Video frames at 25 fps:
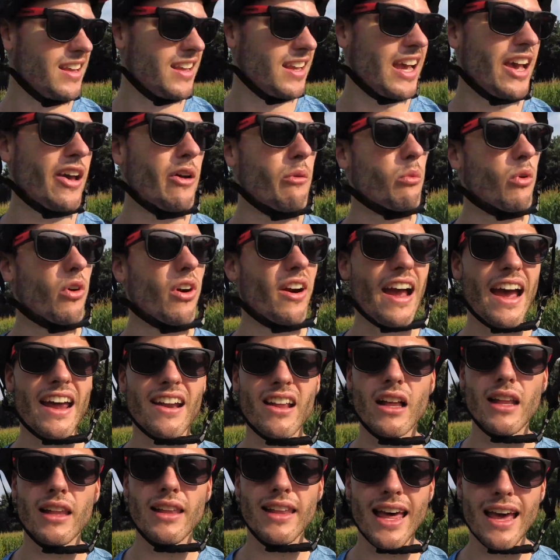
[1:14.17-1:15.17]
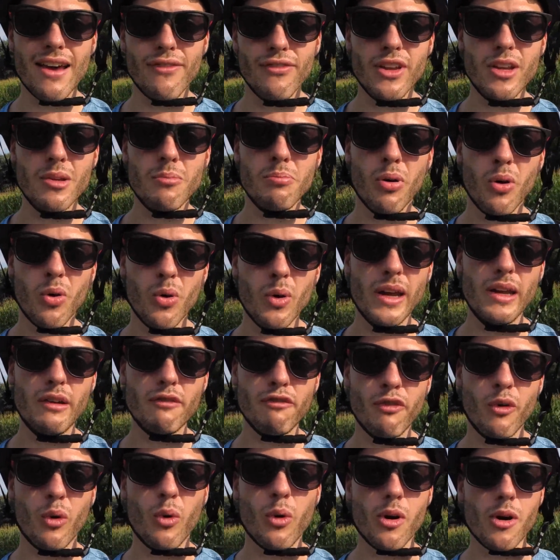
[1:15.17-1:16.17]
And we're at
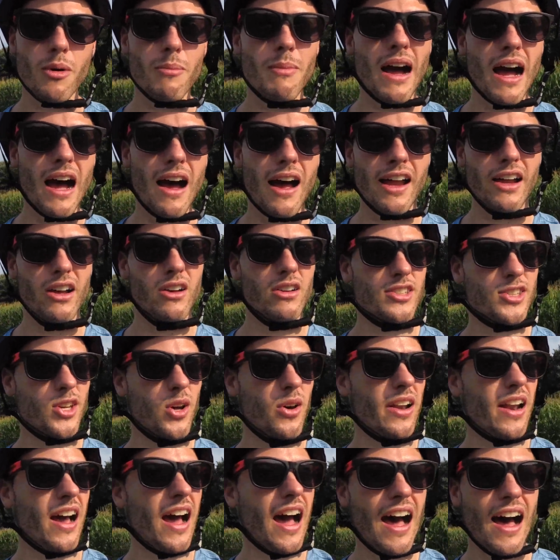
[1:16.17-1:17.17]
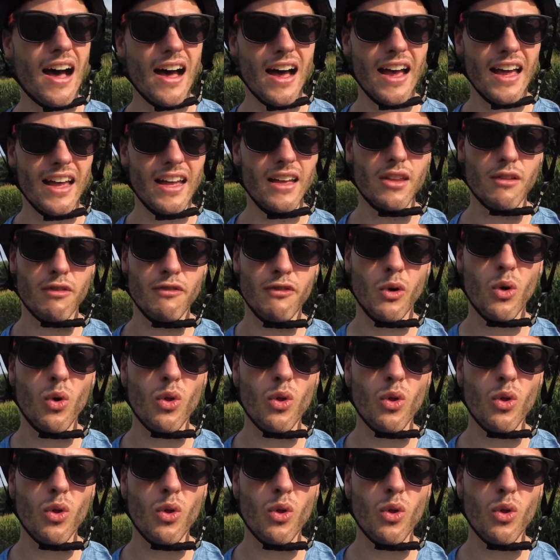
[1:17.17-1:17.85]
11.4 miles on high full